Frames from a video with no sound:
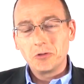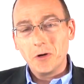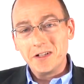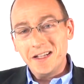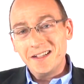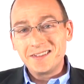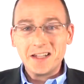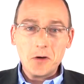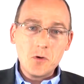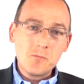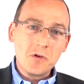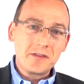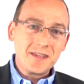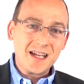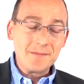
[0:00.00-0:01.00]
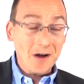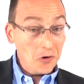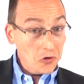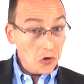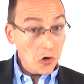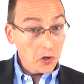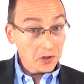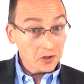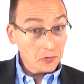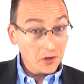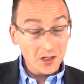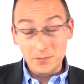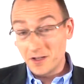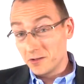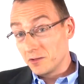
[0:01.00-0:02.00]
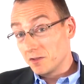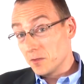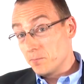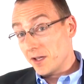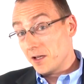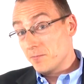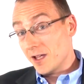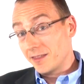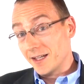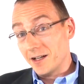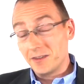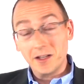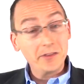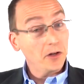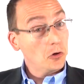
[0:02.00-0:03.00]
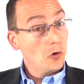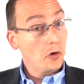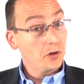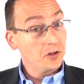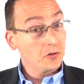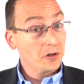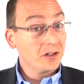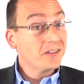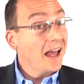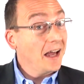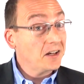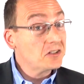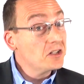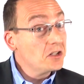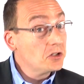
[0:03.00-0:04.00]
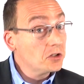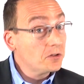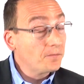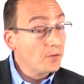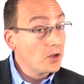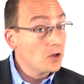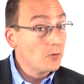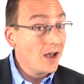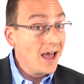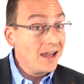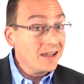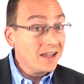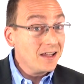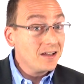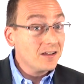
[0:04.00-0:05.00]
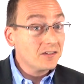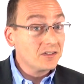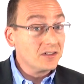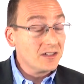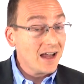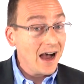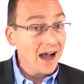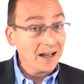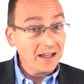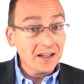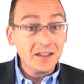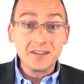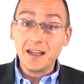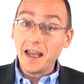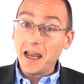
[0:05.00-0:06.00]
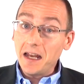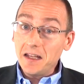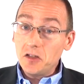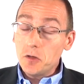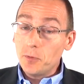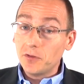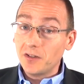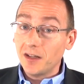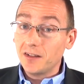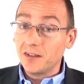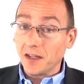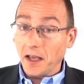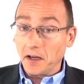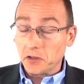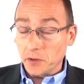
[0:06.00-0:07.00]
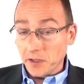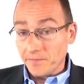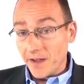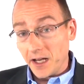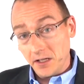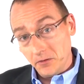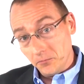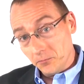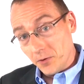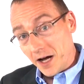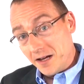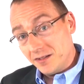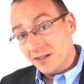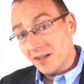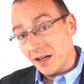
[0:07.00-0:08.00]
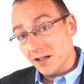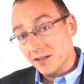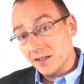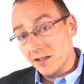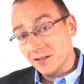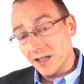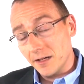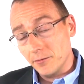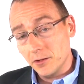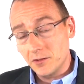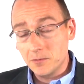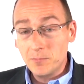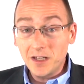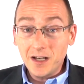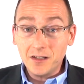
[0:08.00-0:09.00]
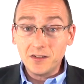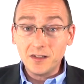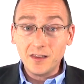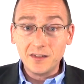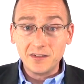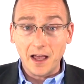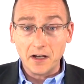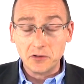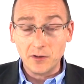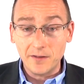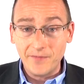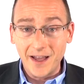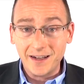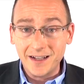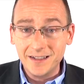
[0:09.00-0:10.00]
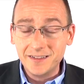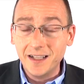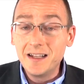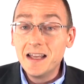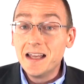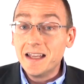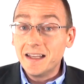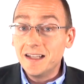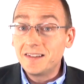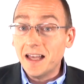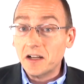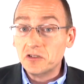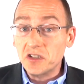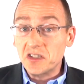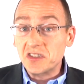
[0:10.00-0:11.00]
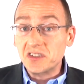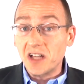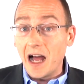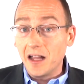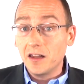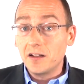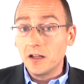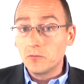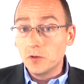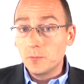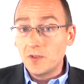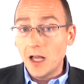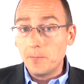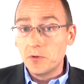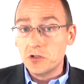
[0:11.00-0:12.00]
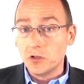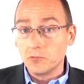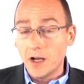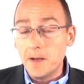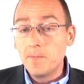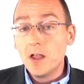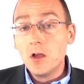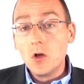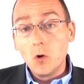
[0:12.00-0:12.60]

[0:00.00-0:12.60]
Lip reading: So I need to say one more thing about coconut oil, because there's a big myth out there that coconut oil is actually good for you, and it is not. It is 82% saturated fat. It raises LDL levels, and because of the saturated fat content, it's actually solid at room temperature, right?